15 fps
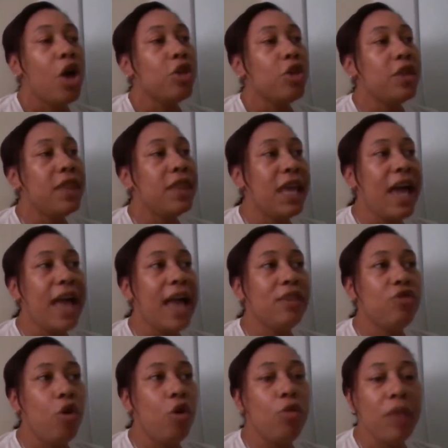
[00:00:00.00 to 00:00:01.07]
The thing I
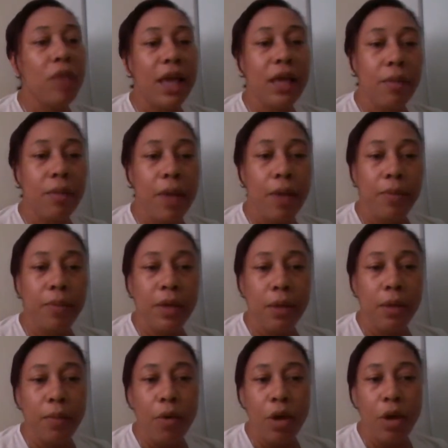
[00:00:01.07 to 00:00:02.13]
don't like about being
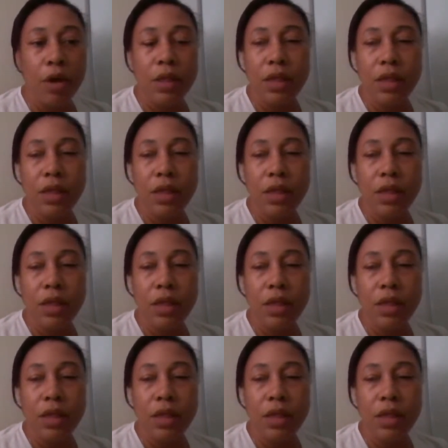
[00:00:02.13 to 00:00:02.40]
part of